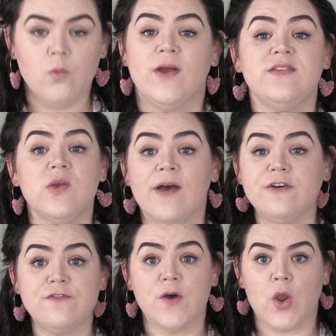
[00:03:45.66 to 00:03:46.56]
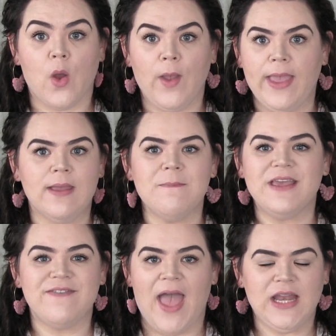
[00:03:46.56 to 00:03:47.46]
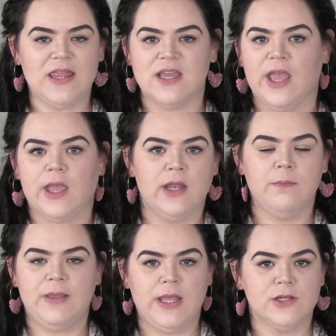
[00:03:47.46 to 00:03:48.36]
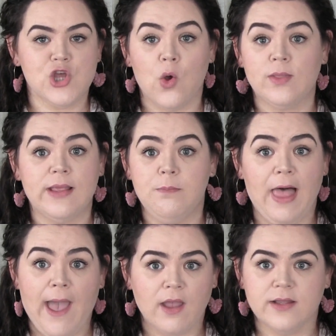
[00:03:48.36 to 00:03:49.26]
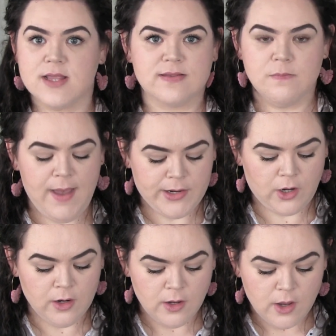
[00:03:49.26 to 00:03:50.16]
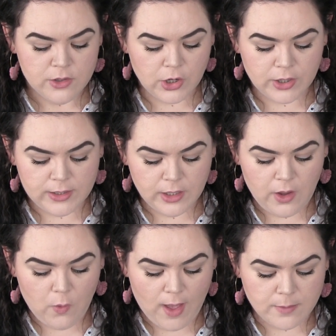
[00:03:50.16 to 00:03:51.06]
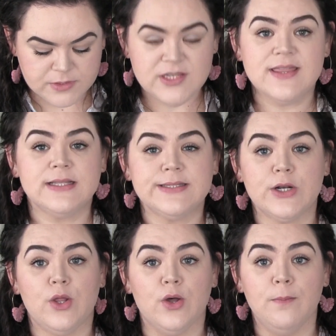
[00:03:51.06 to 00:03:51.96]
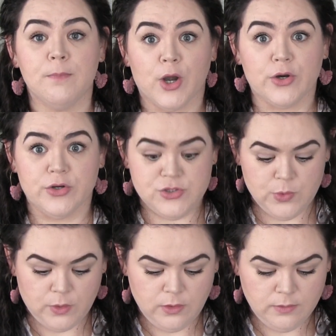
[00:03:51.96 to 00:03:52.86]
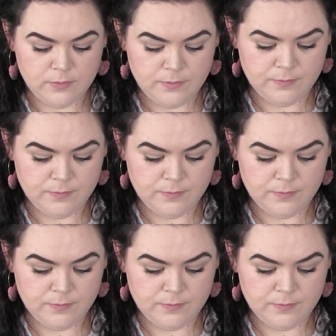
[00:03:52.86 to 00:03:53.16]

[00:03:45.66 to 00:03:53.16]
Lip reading: Once you have a photo, it can be of anything. It can be totally black, it doesn't matter. You're gonna go up to the little marker tool.